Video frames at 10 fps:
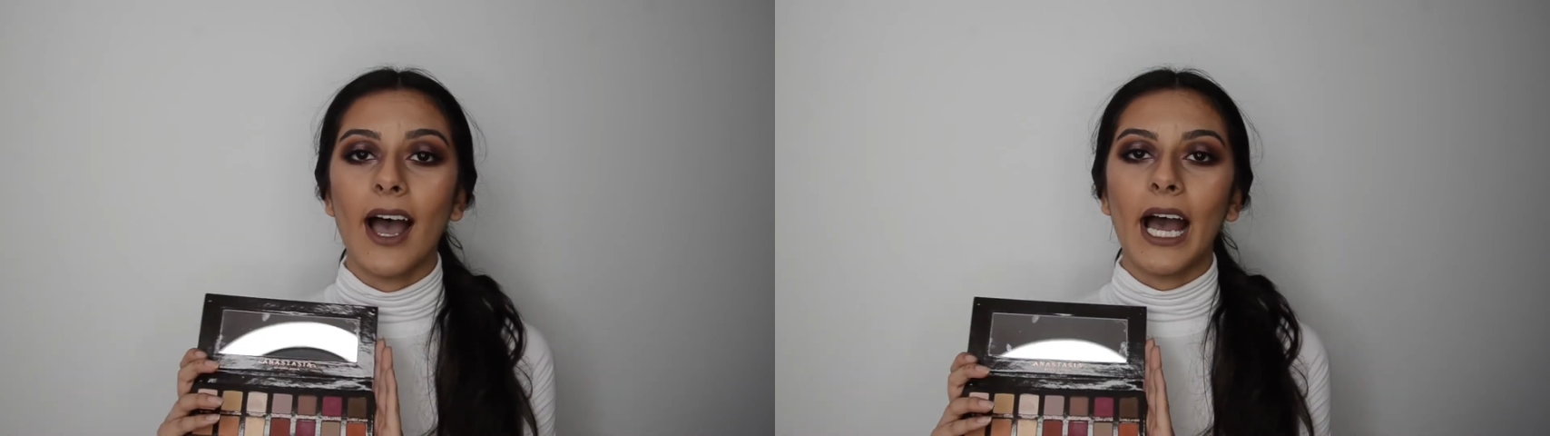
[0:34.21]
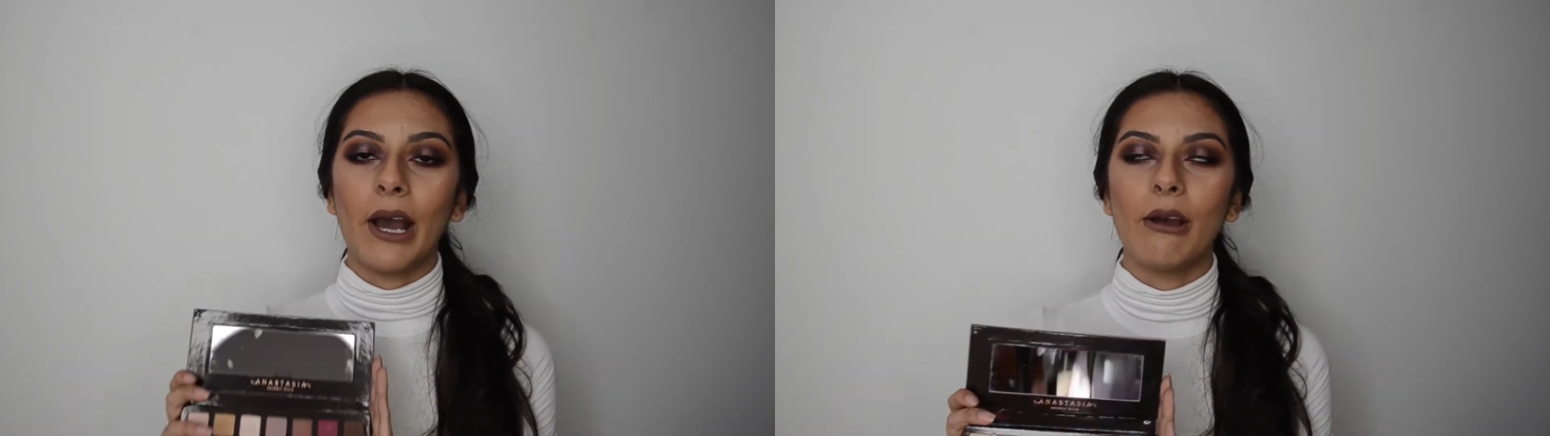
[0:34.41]

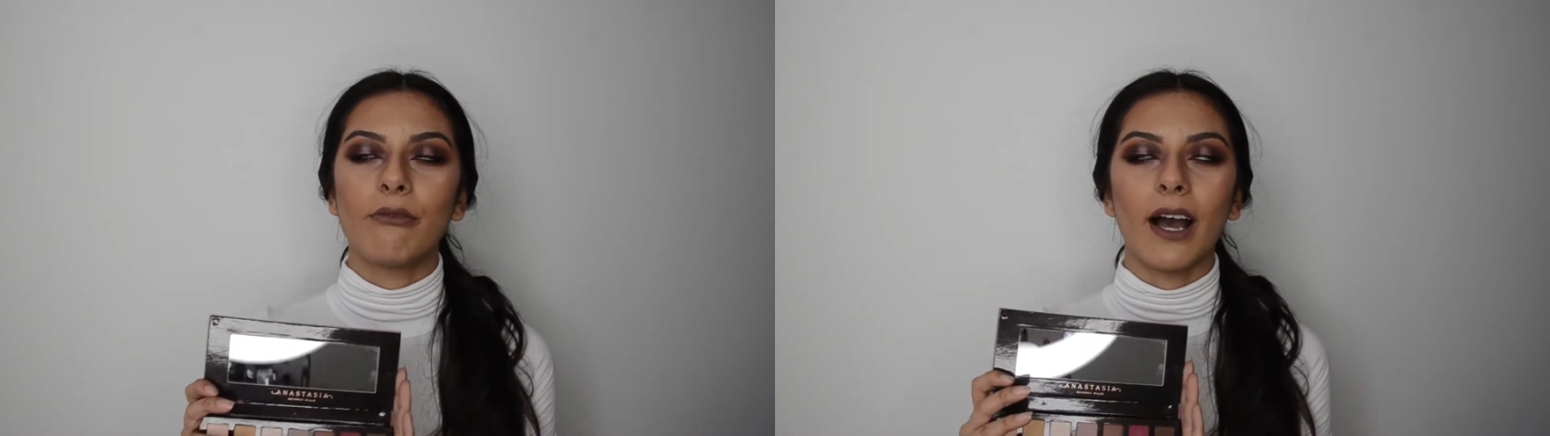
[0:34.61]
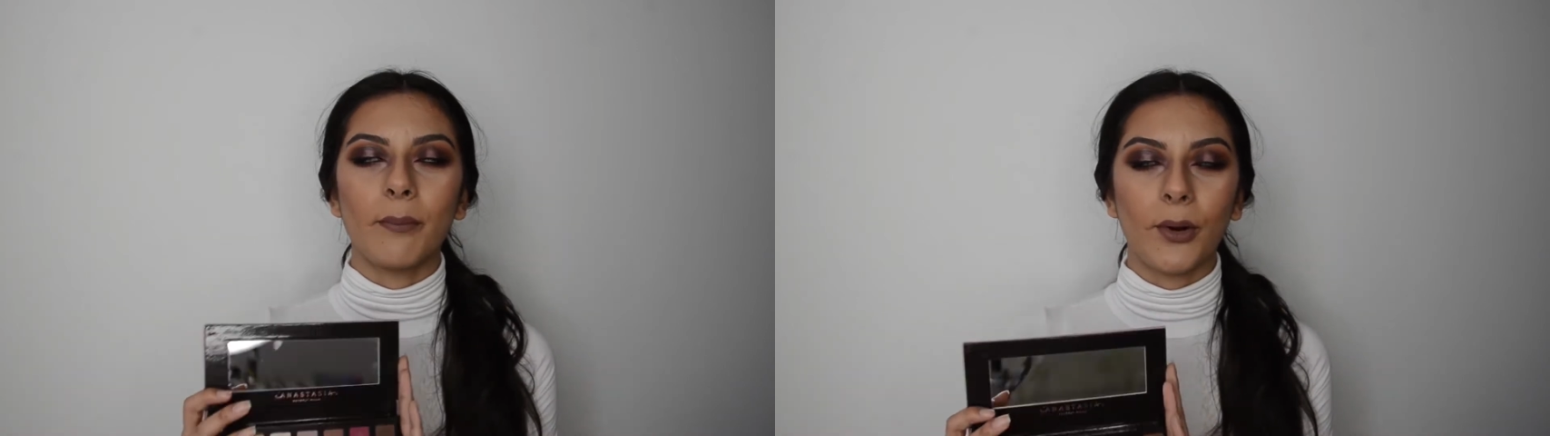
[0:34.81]

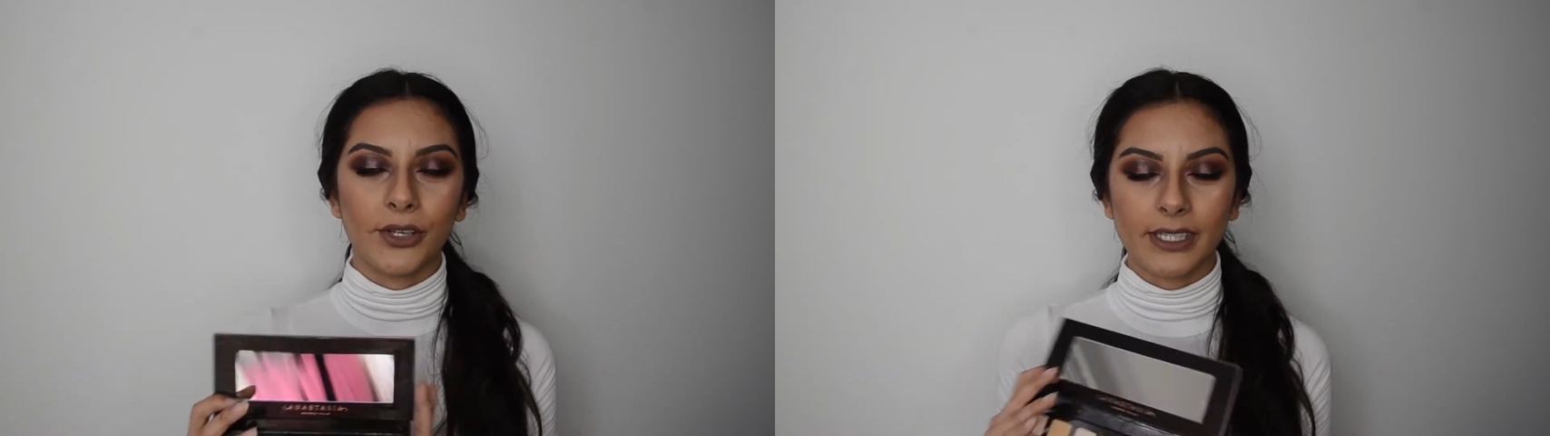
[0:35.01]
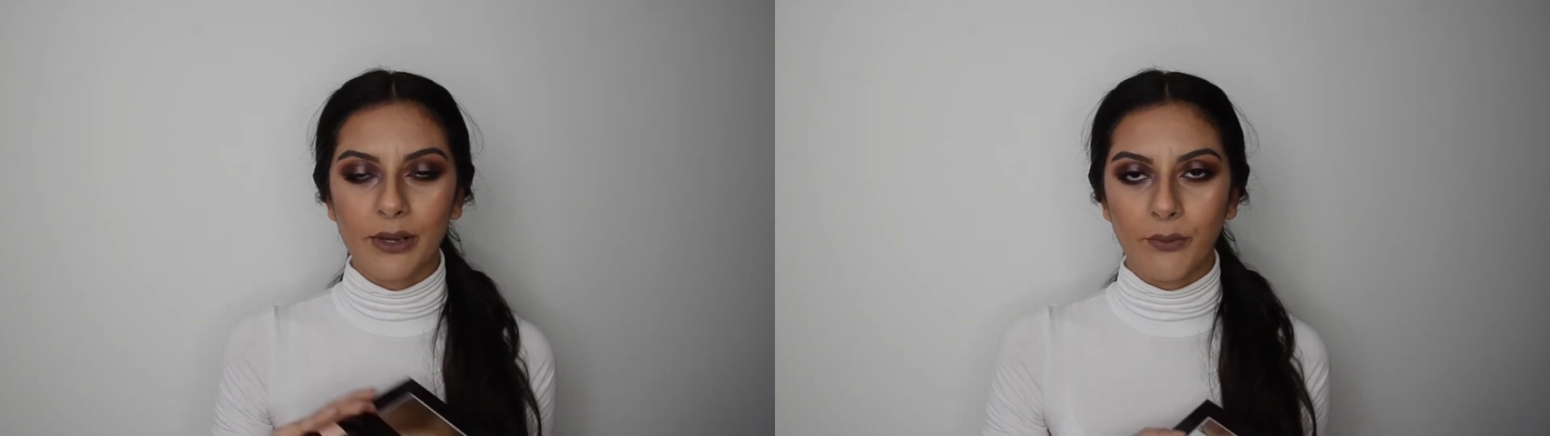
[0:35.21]
However, I'm
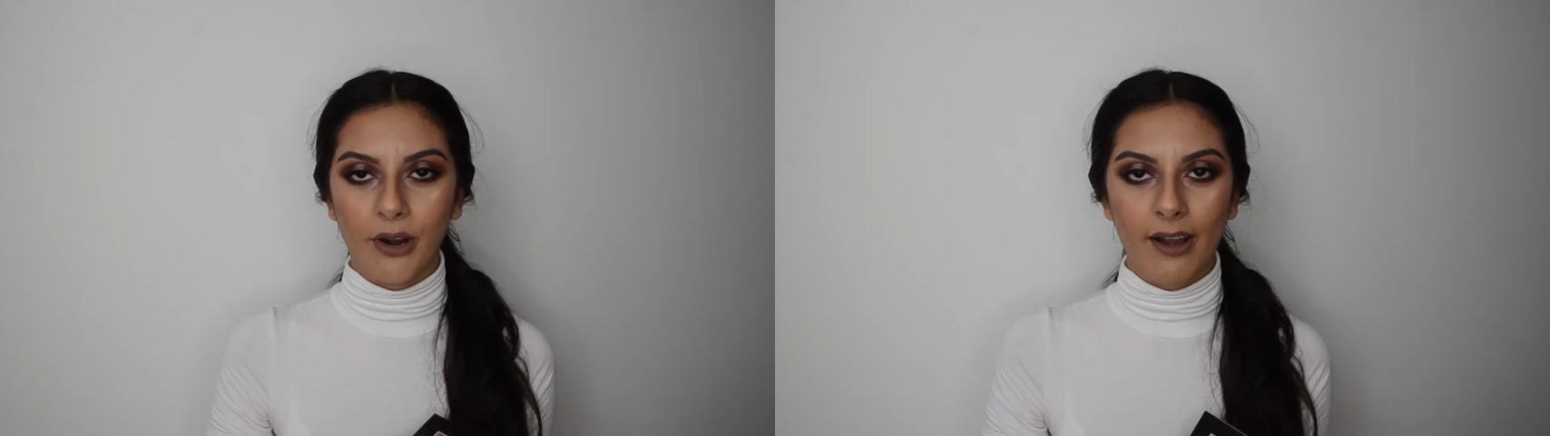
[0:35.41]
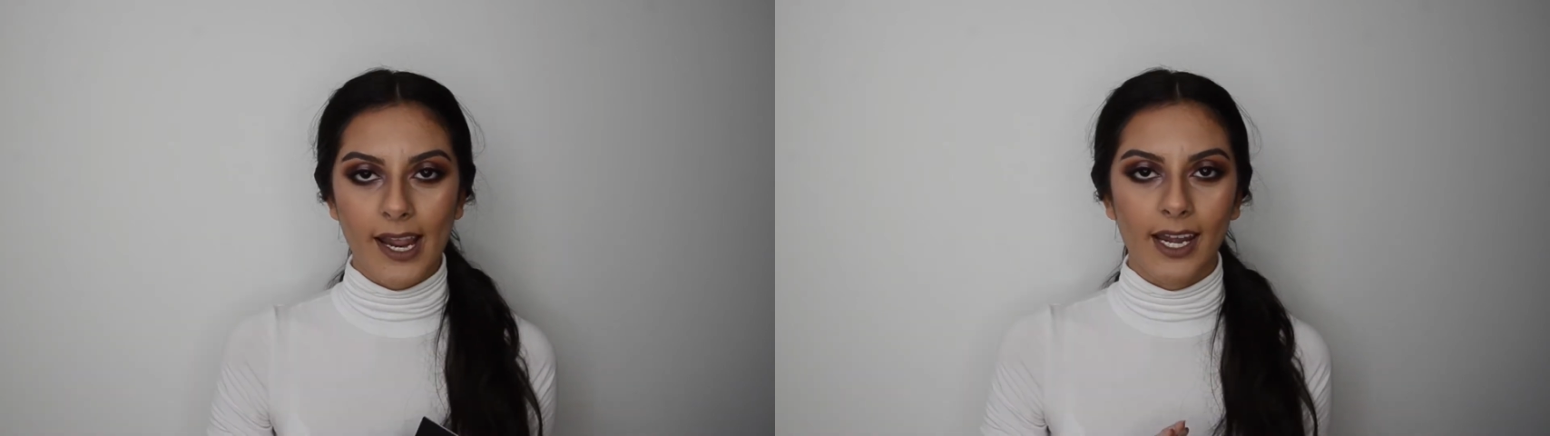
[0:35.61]
only
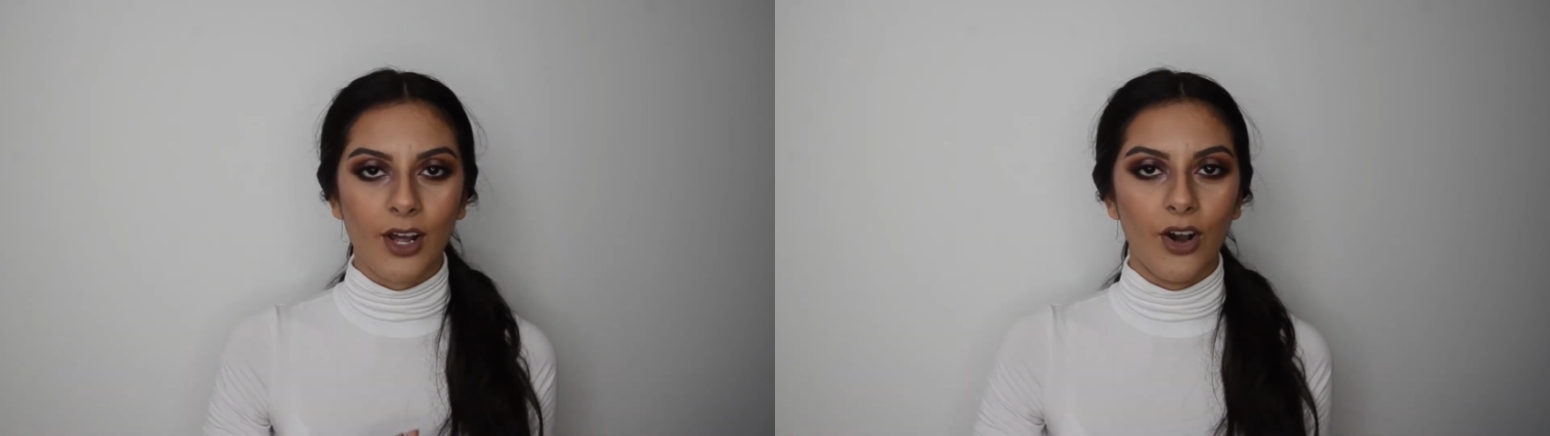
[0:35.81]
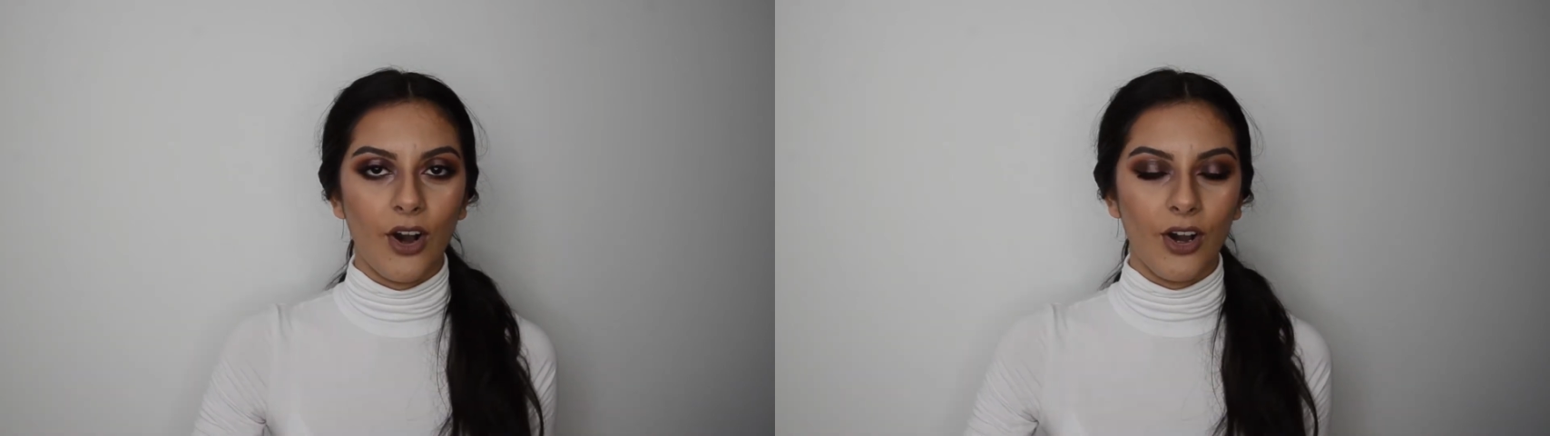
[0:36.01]
wearing it
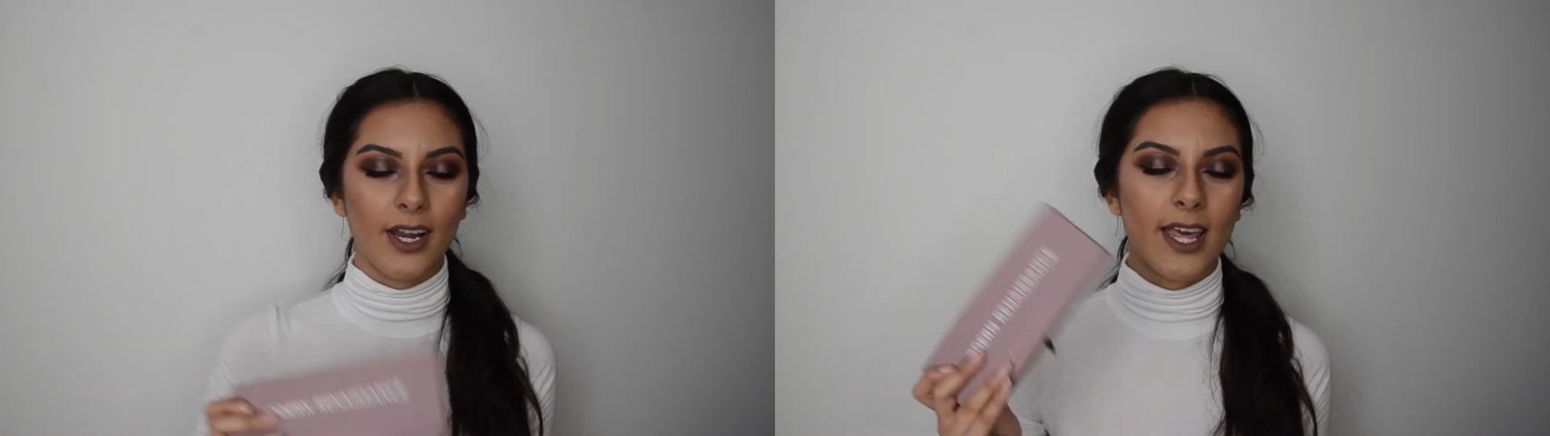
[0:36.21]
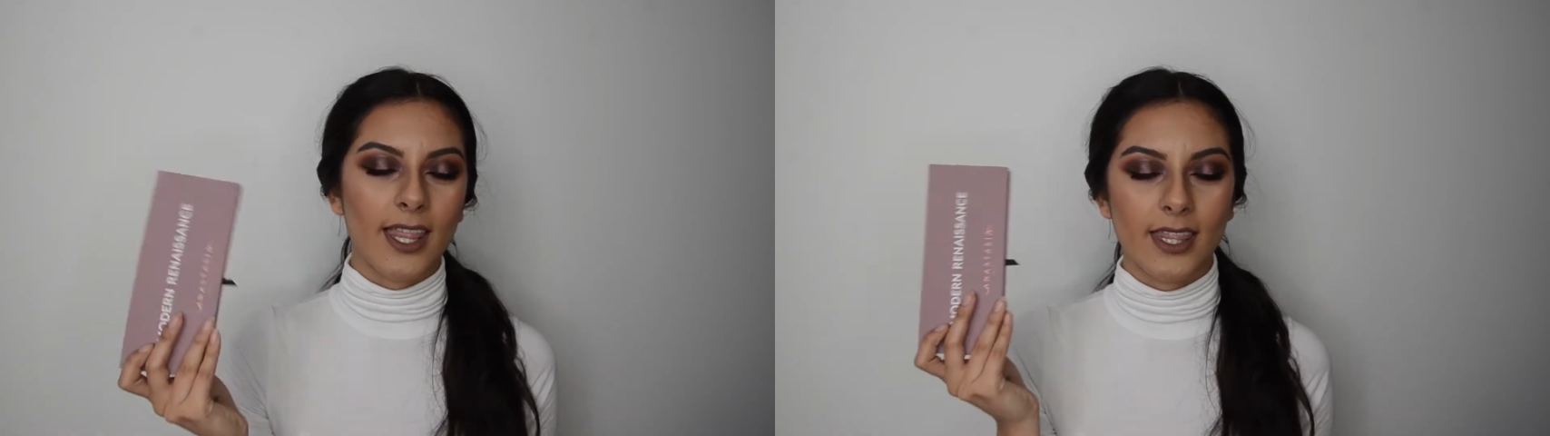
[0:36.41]

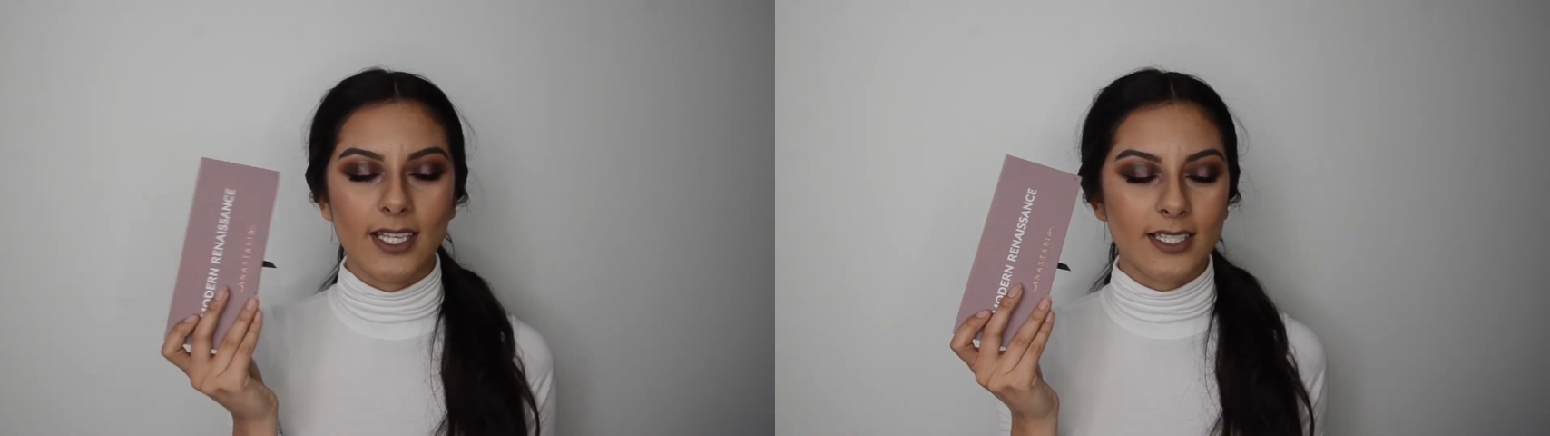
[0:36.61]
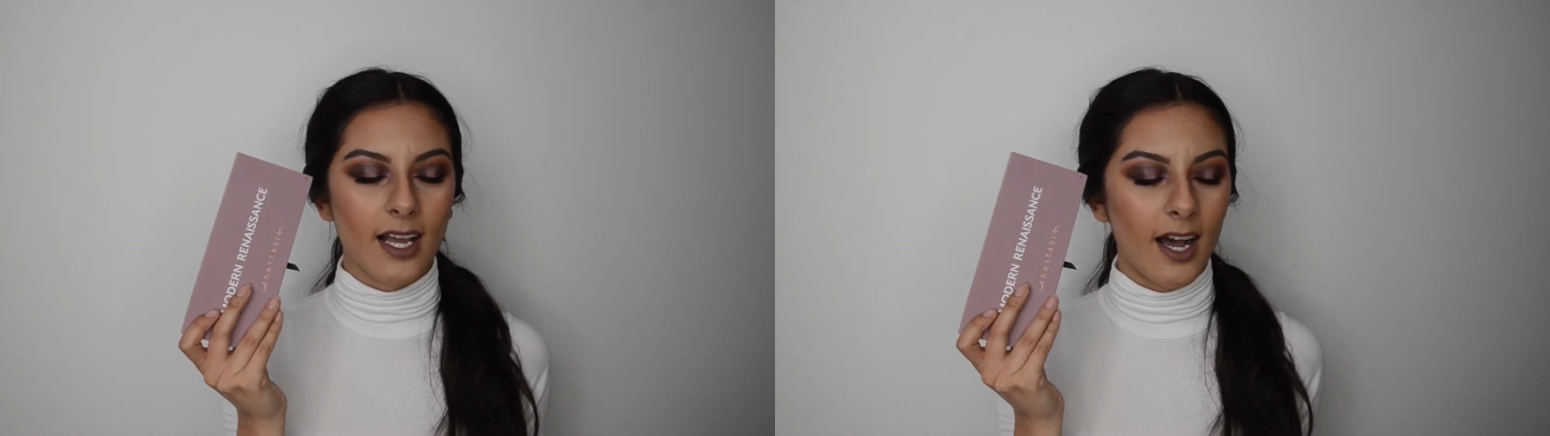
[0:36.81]
on
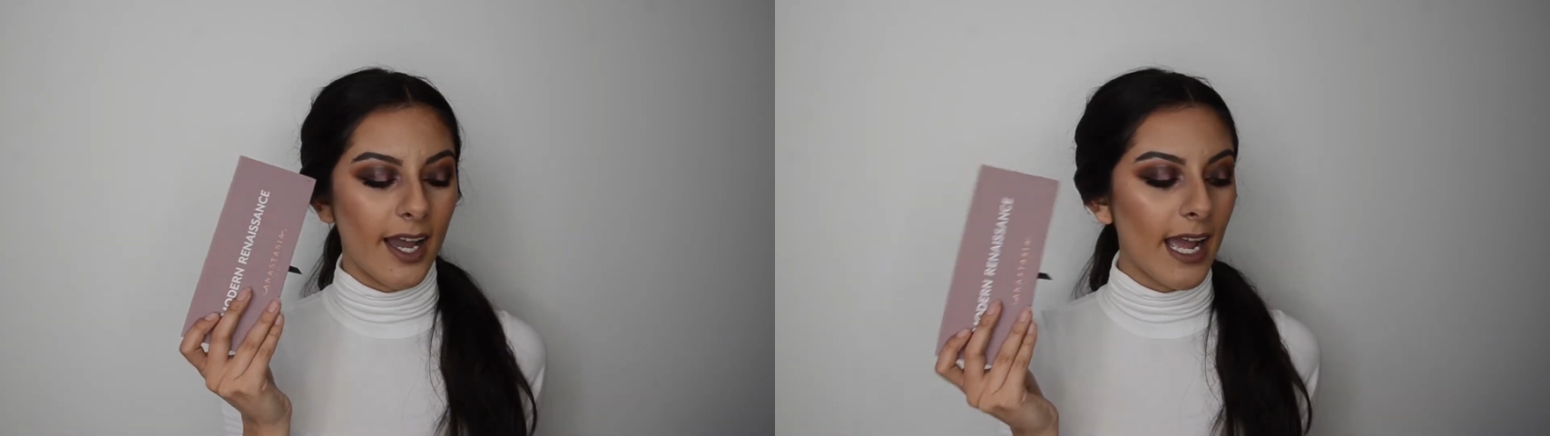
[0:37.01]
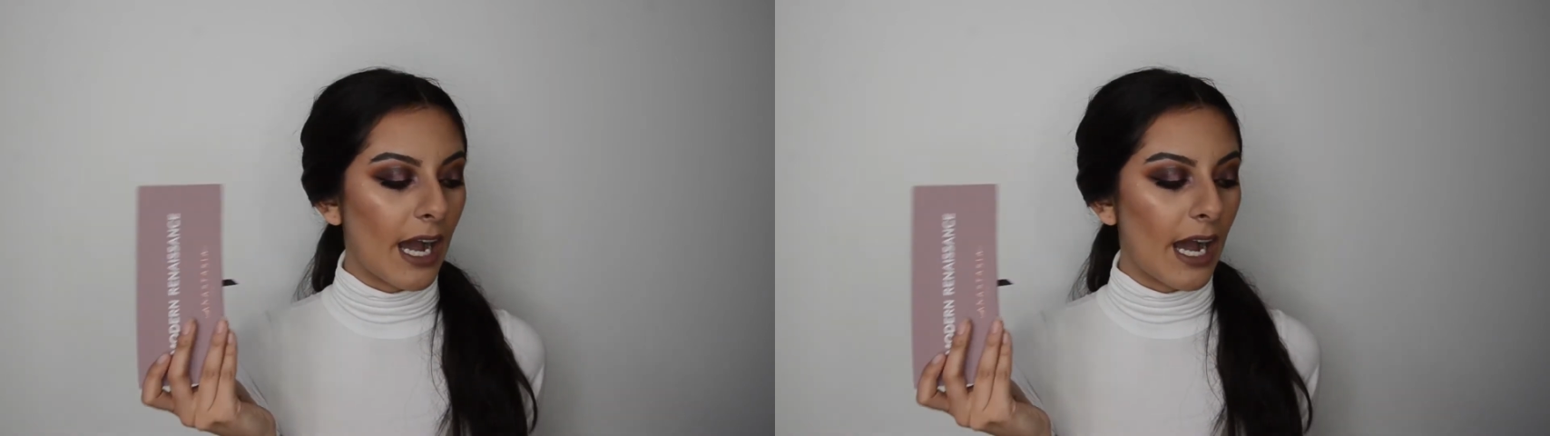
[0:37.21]
this eye.